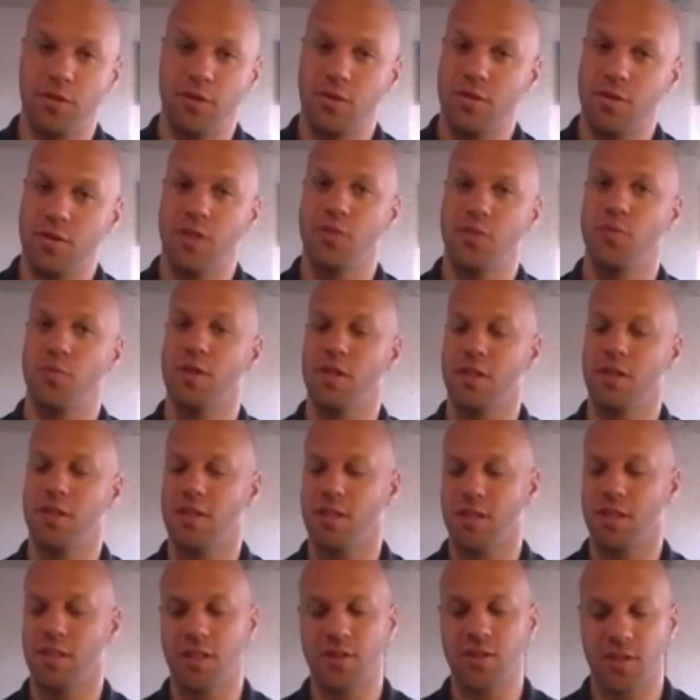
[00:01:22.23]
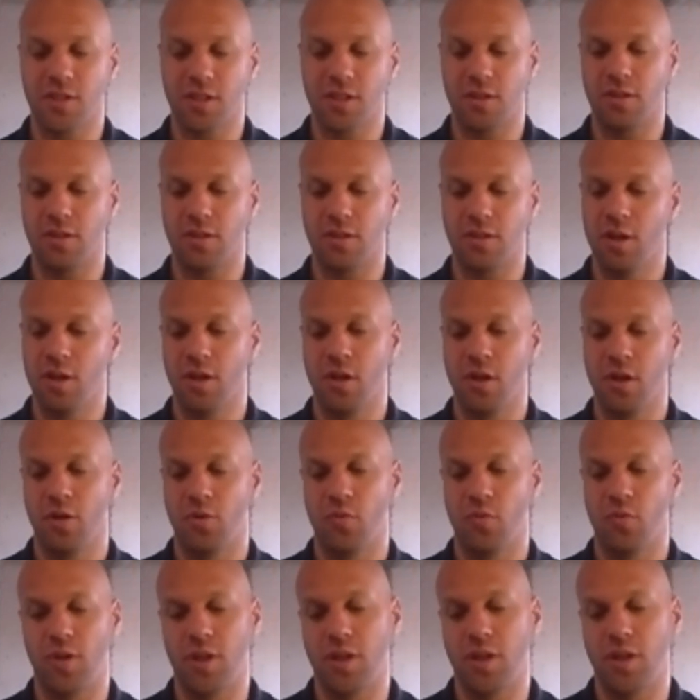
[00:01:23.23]
So that's one thing to consider
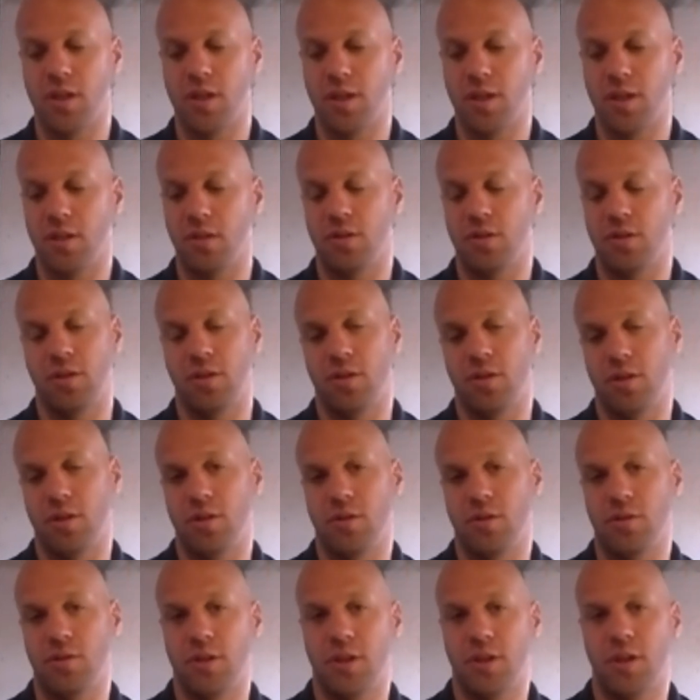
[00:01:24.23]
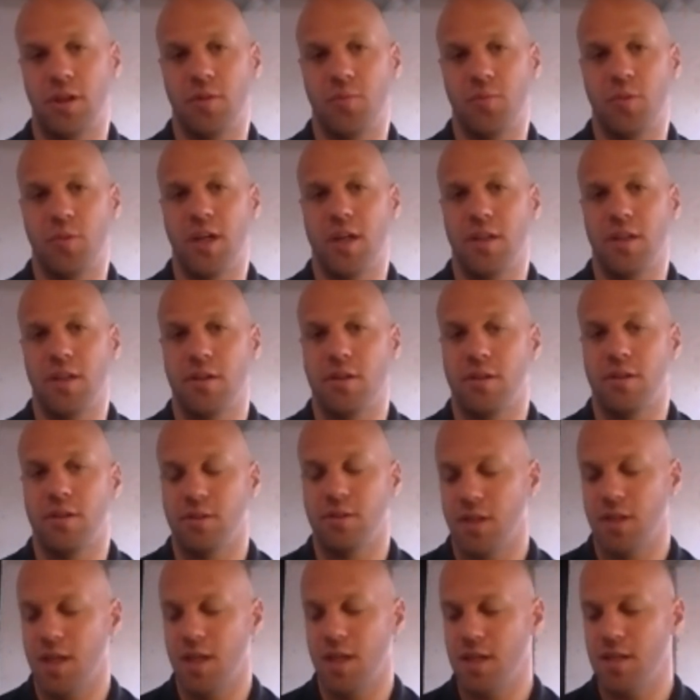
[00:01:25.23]
when you're looking to buy in the
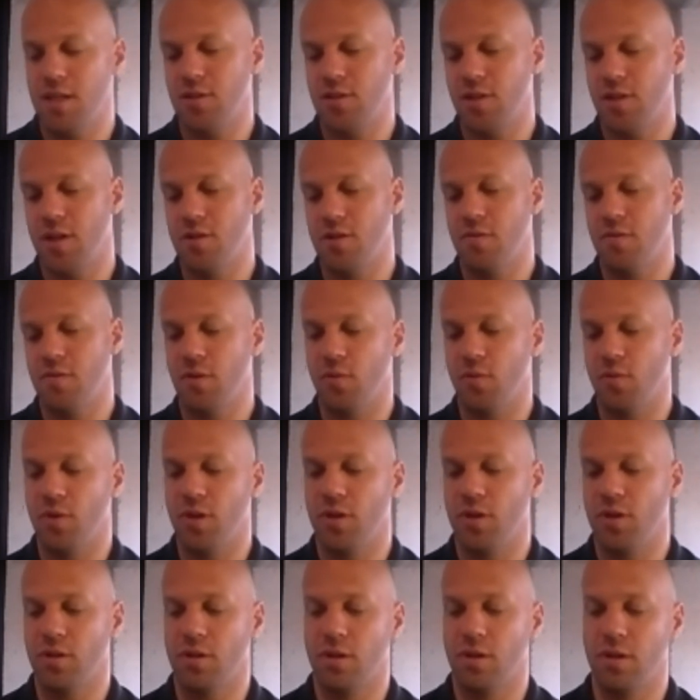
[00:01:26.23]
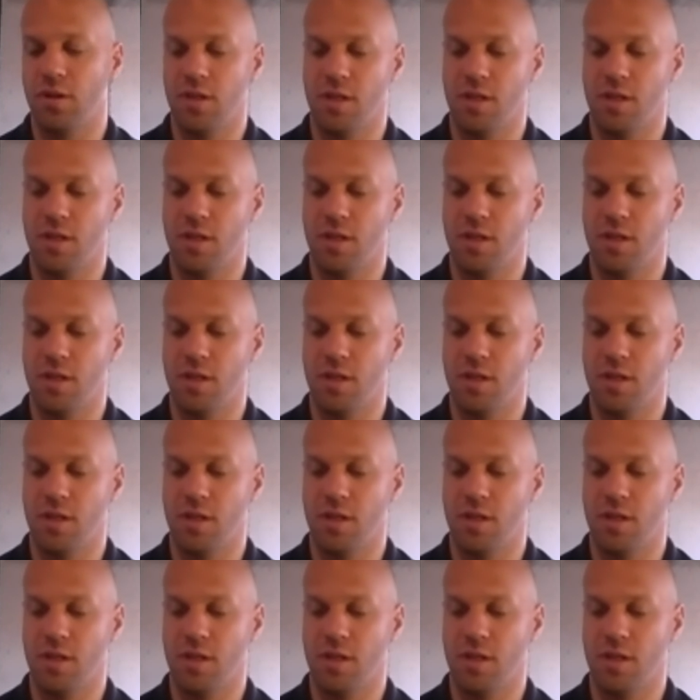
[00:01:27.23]
holidays and over the winter,